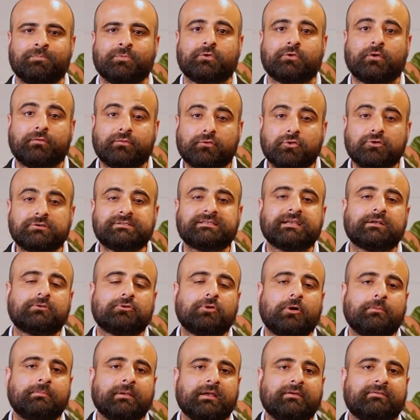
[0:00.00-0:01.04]
So, of course,
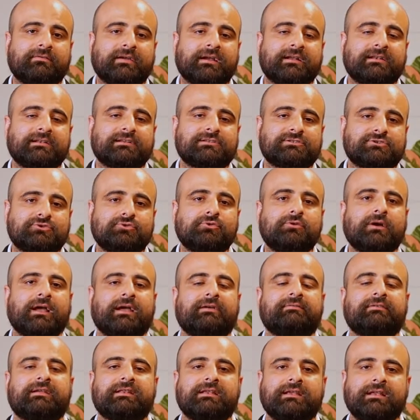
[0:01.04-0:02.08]
economic factors do
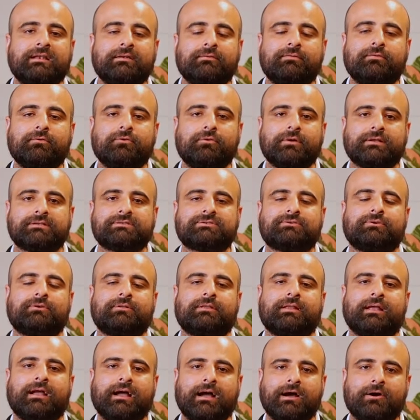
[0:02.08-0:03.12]
have an influence
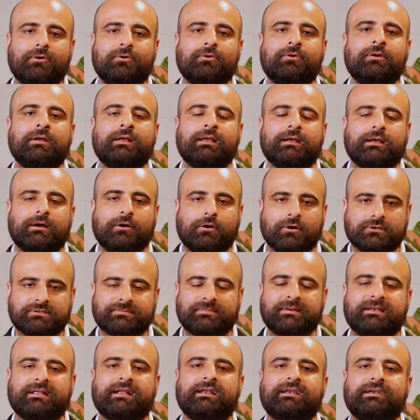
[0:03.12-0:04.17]
on how
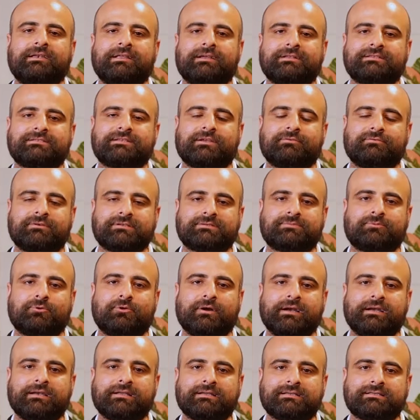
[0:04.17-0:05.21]
hospitality and service
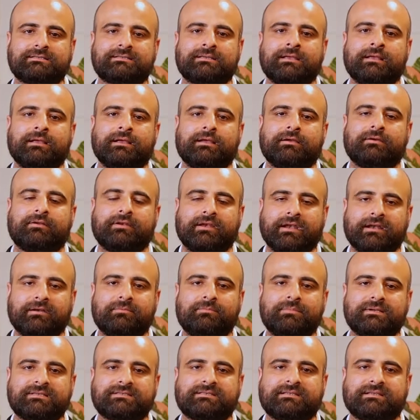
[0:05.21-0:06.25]
providers create
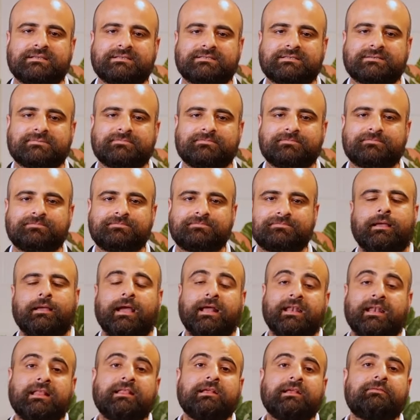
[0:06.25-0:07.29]
business.
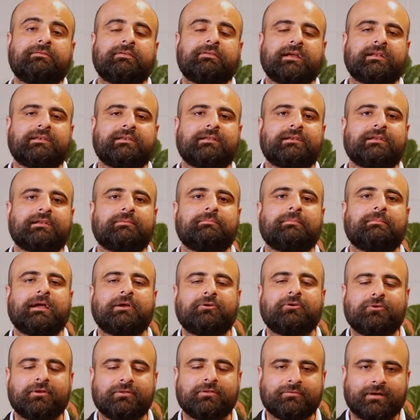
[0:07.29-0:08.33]
Another factor in
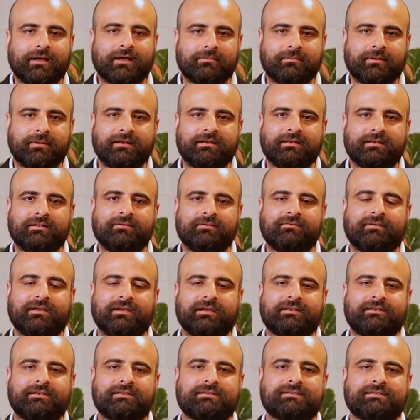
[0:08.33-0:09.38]
macroenvironmental
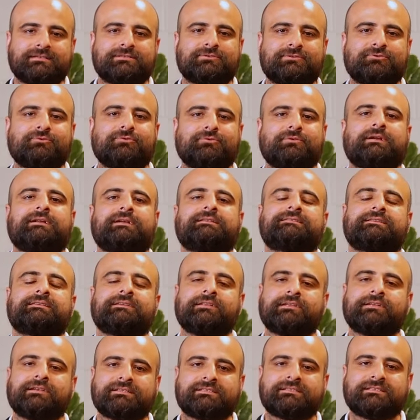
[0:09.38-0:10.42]
factors to
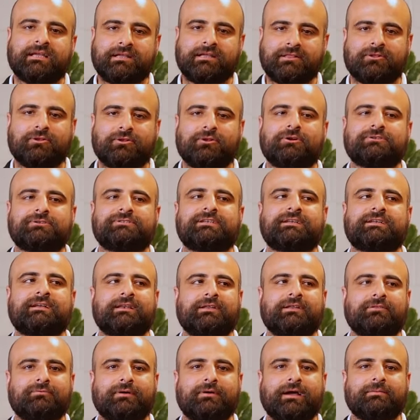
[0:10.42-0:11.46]
consider is technological
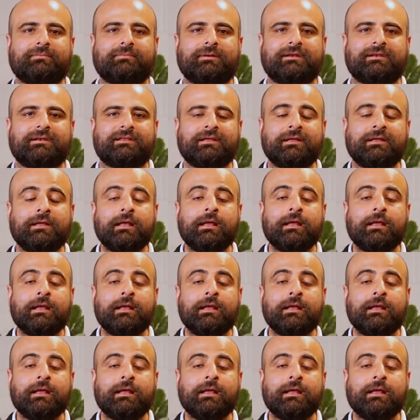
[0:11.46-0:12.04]
environment.